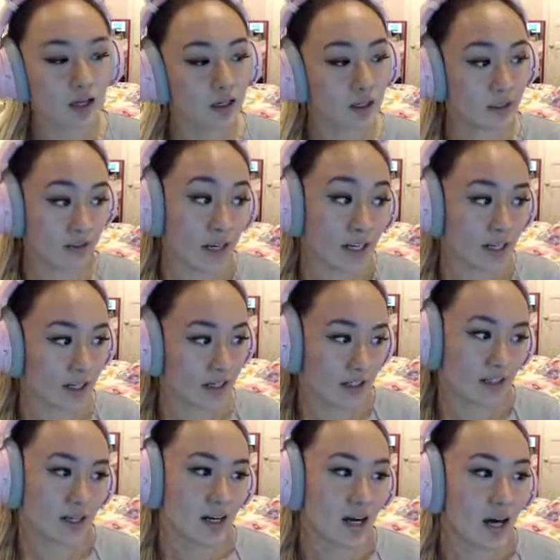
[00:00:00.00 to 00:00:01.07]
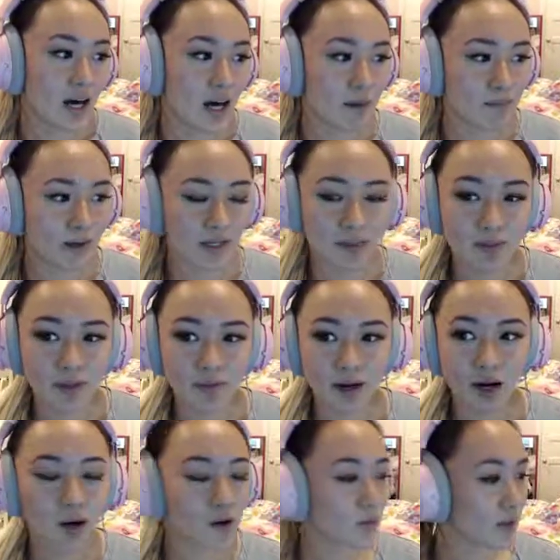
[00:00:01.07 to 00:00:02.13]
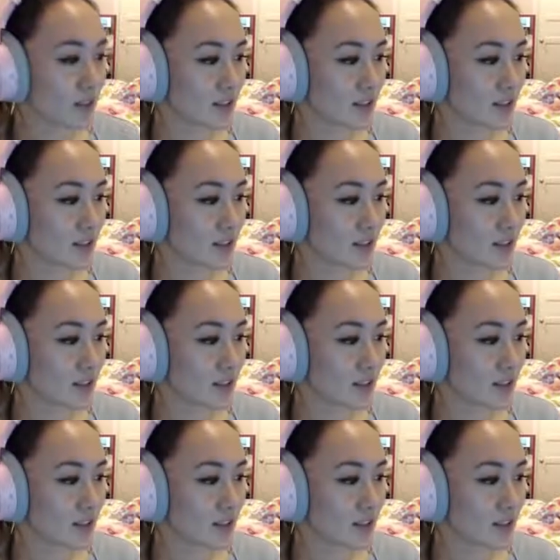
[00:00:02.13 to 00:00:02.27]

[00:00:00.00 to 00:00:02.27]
Grading. A minimum, oh my